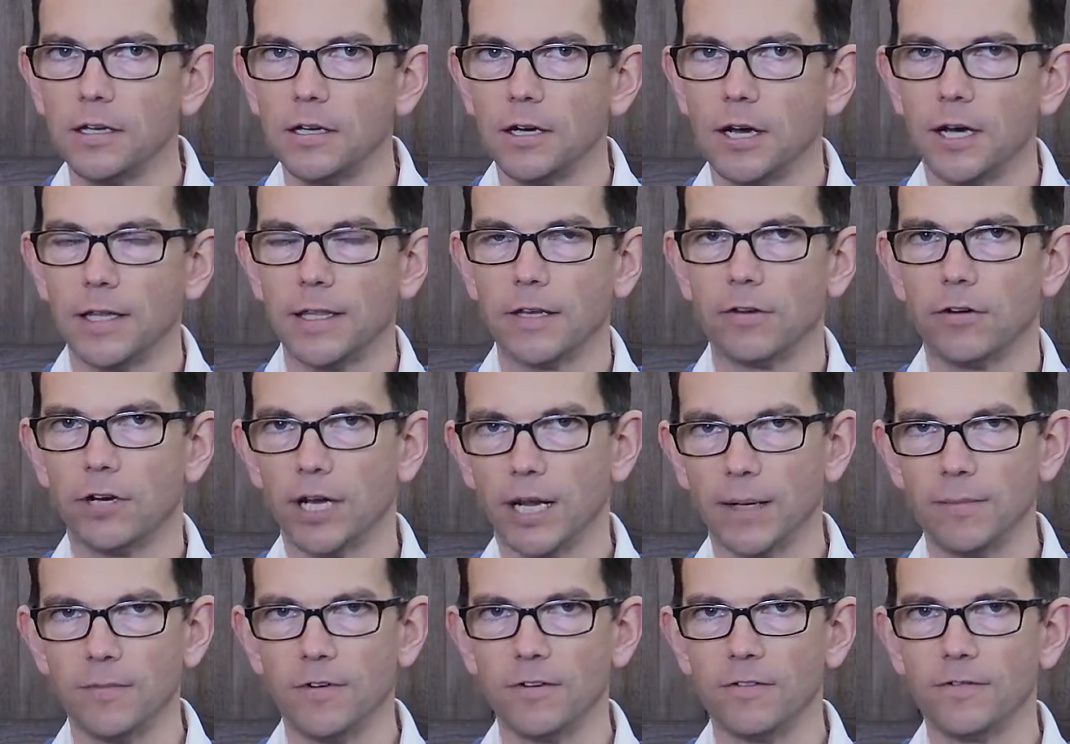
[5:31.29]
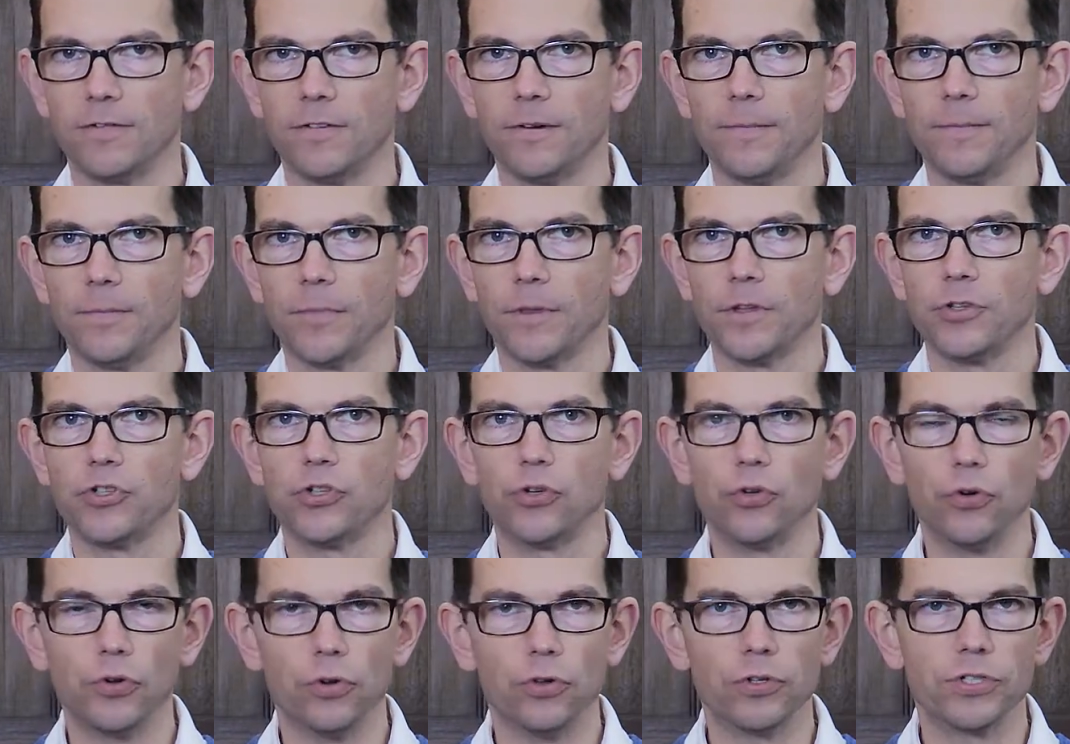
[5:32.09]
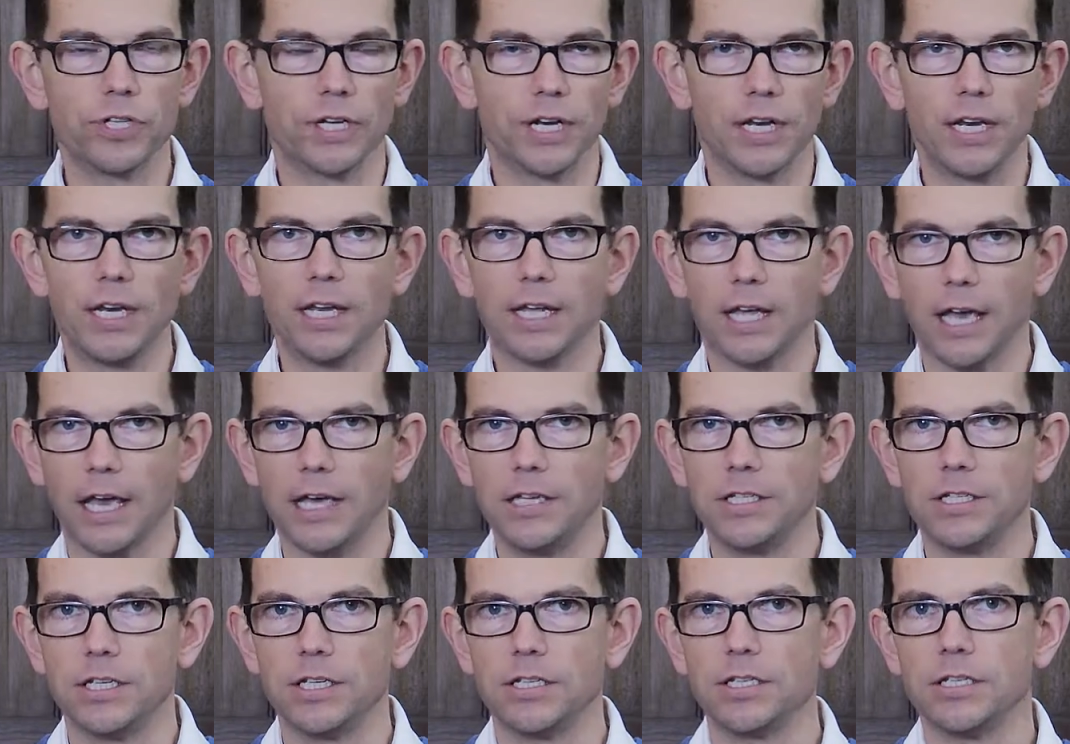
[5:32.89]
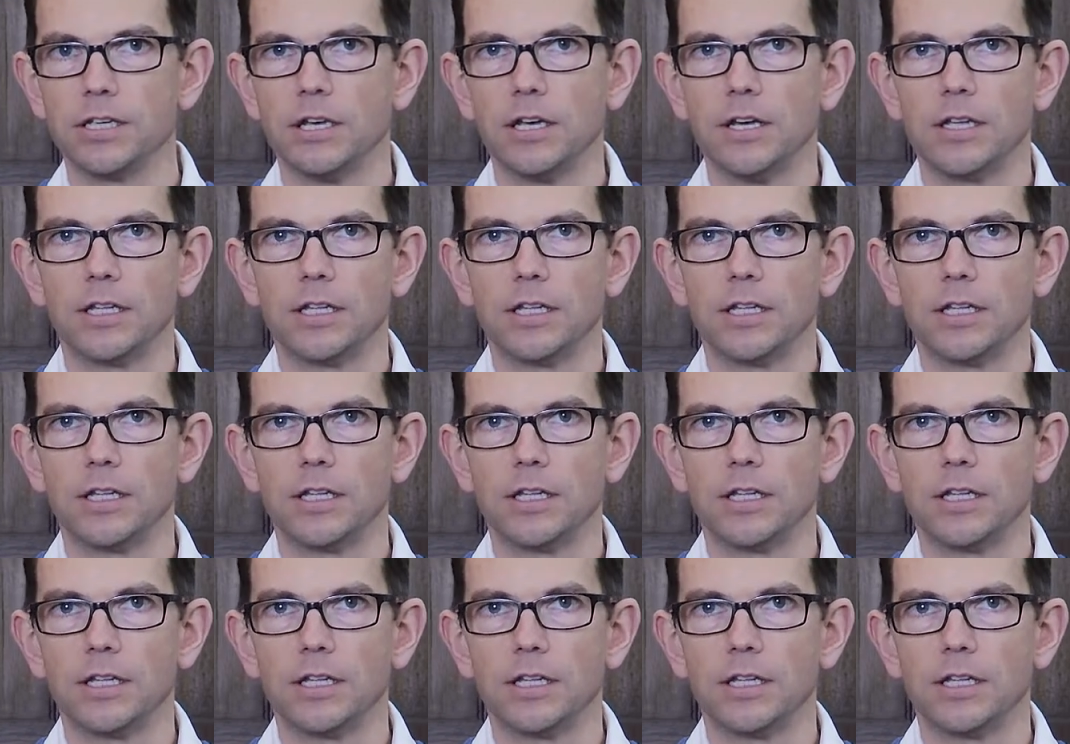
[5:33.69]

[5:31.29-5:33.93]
And there are a number of tools and indicators